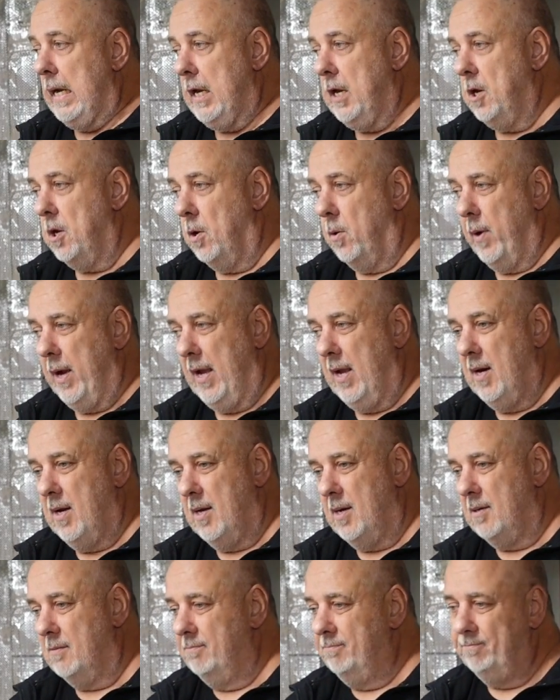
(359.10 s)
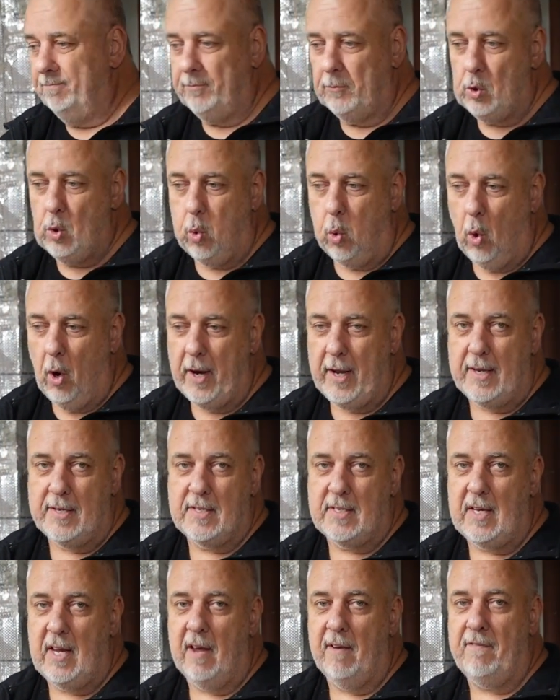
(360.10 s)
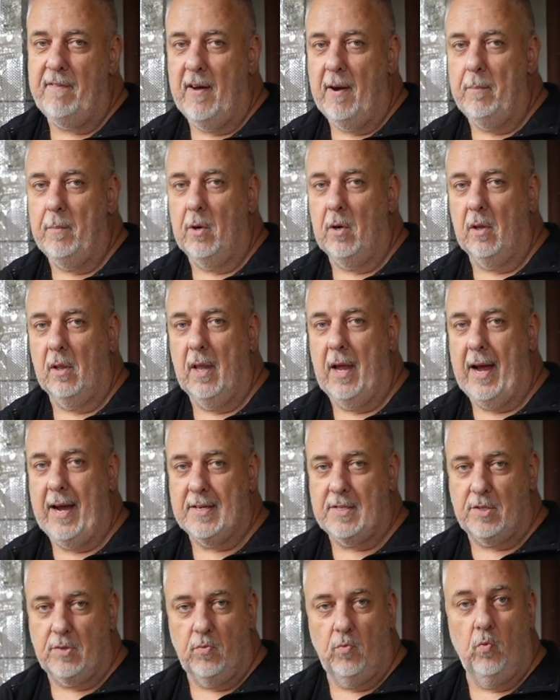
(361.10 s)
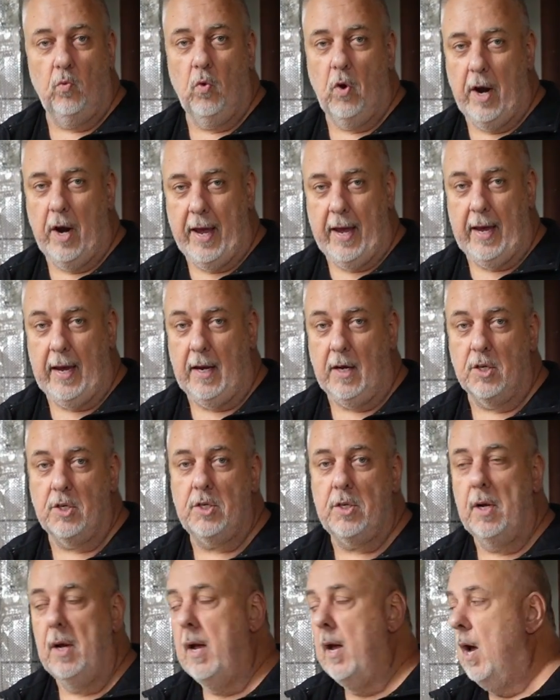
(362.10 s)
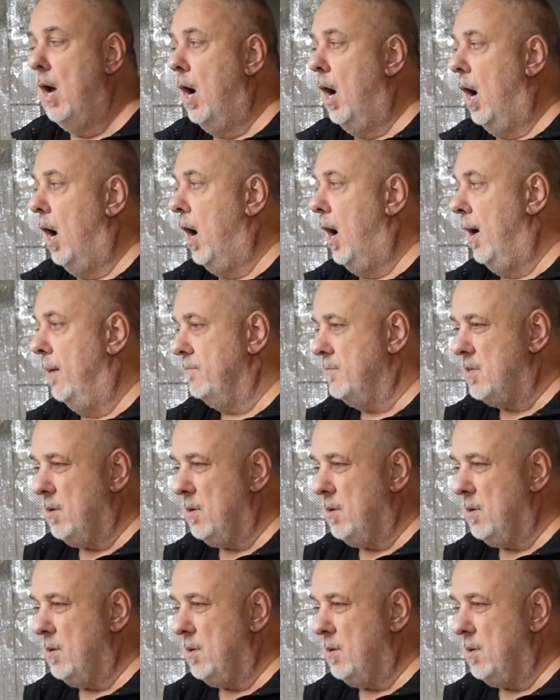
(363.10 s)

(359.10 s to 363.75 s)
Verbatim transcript: you know, in a 20 CFM or less range, um,